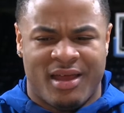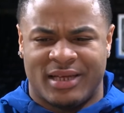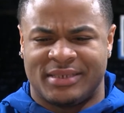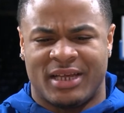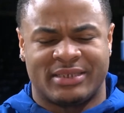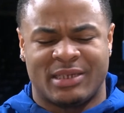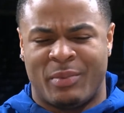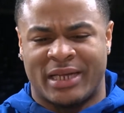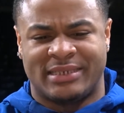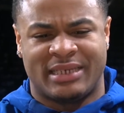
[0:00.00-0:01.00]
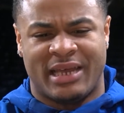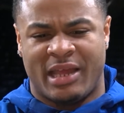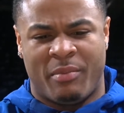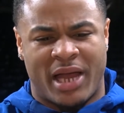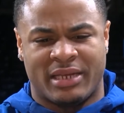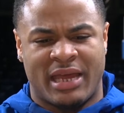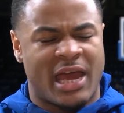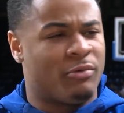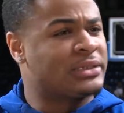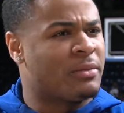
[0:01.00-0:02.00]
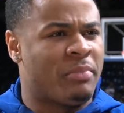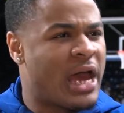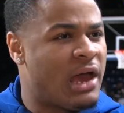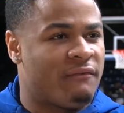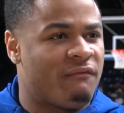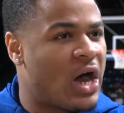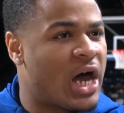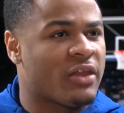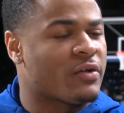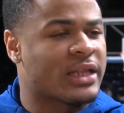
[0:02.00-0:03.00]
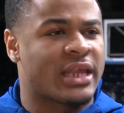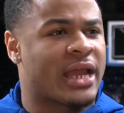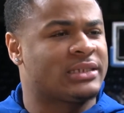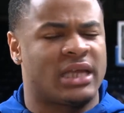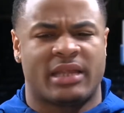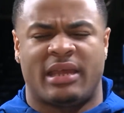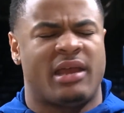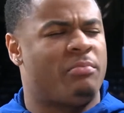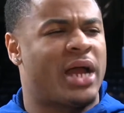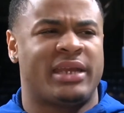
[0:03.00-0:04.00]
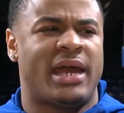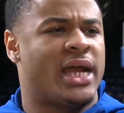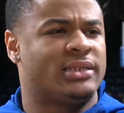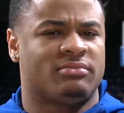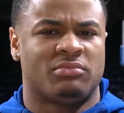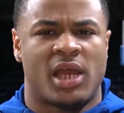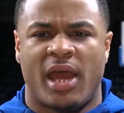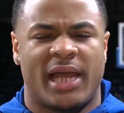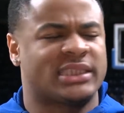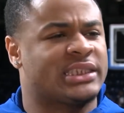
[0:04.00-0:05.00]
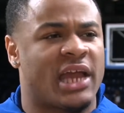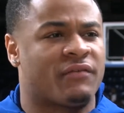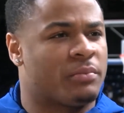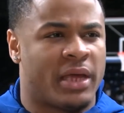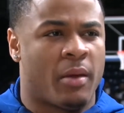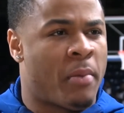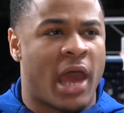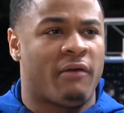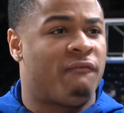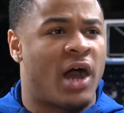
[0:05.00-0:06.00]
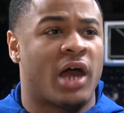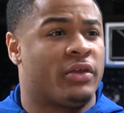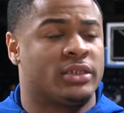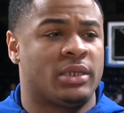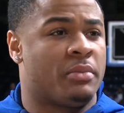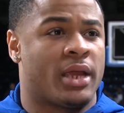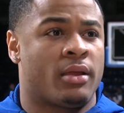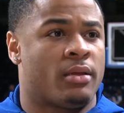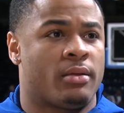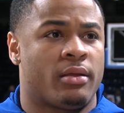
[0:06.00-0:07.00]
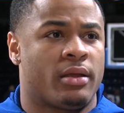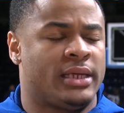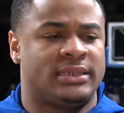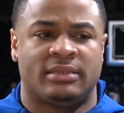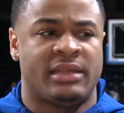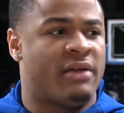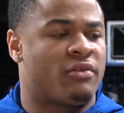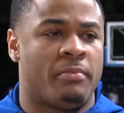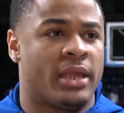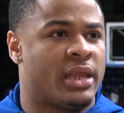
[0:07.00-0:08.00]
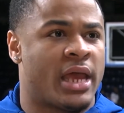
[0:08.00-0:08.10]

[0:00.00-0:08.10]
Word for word: I saw somebody say that my dad was a bad father and things like that. My dad has never been a bad father to me. He's never been